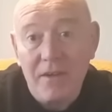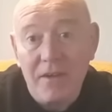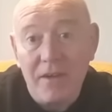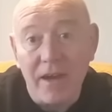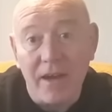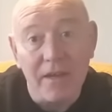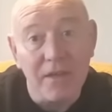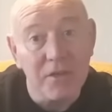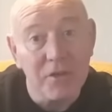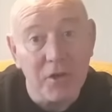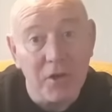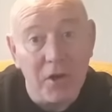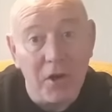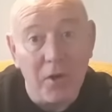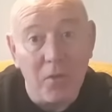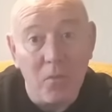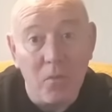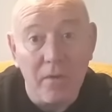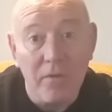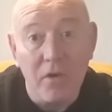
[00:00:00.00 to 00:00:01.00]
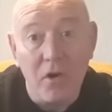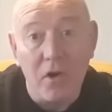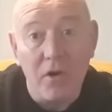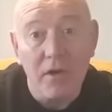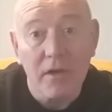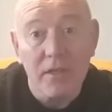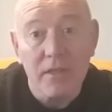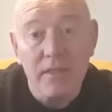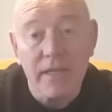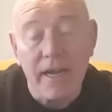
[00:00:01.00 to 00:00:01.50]
and as you know, we've got
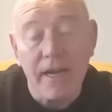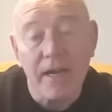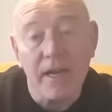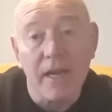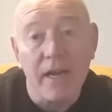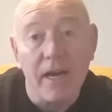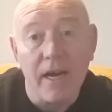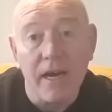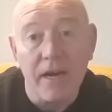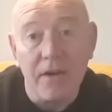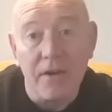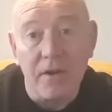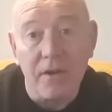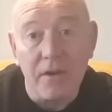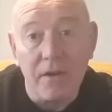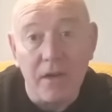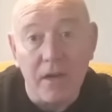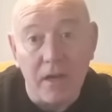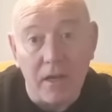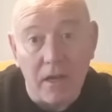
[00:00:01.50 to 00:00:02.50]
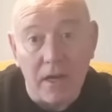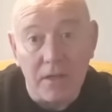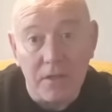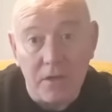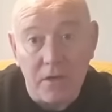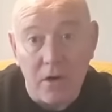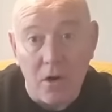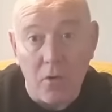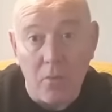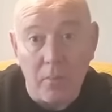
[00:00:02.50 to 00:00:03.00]
a container garden and I like to
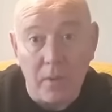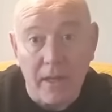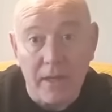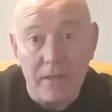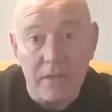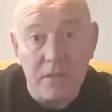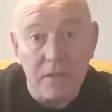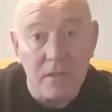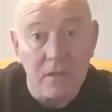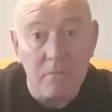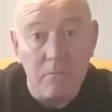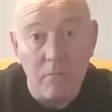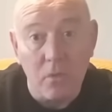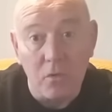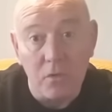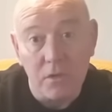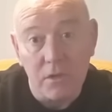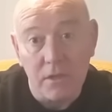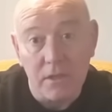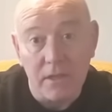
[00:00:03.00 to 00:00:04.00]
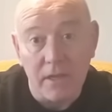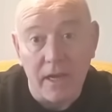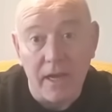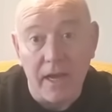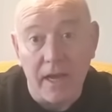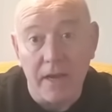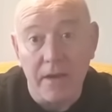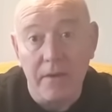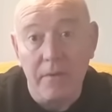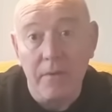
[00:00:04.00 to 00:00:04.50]
grow plants as much as I
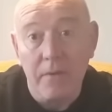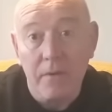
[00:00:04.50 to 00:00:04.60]
can.